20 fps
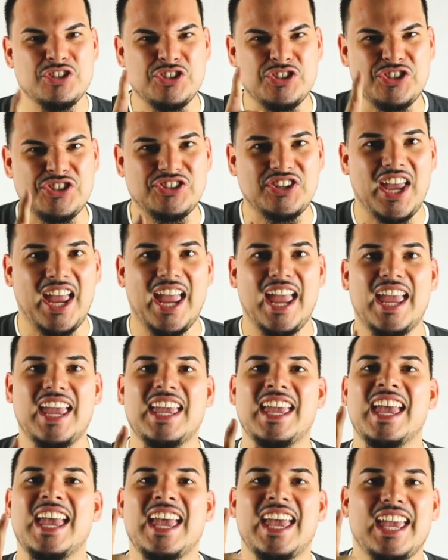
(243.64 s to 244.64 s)

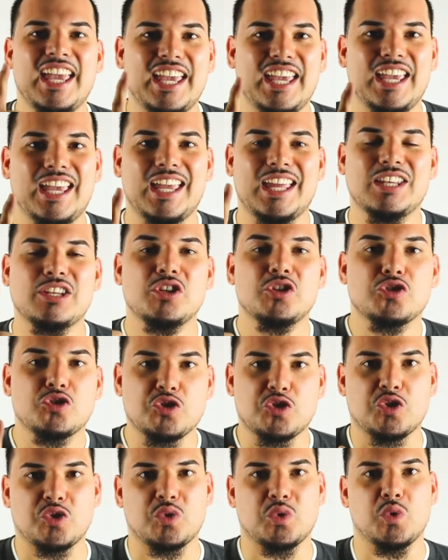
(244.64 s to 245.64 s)
Stay in
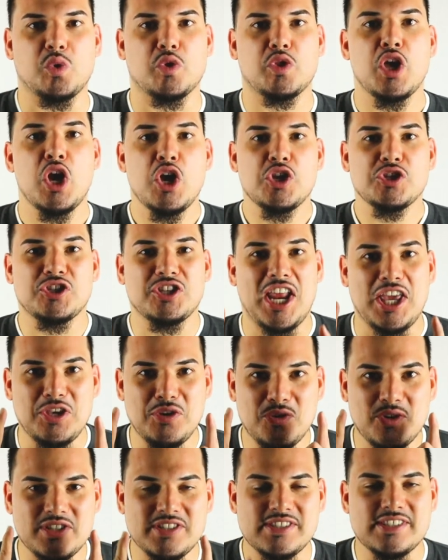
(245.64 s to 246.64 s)
truth so that
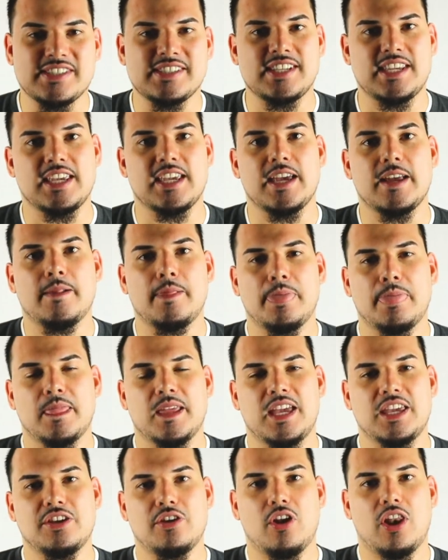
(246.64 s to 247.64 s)
you can see it
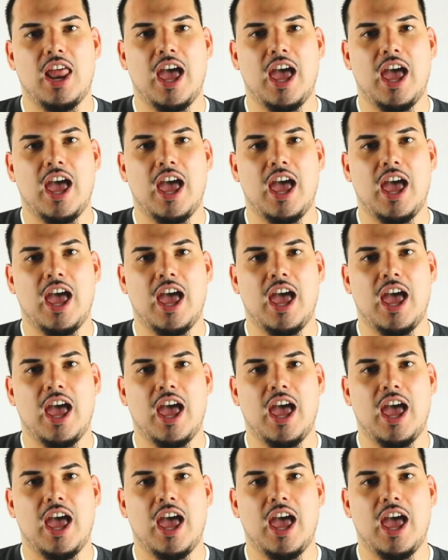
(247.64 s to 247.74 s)
in your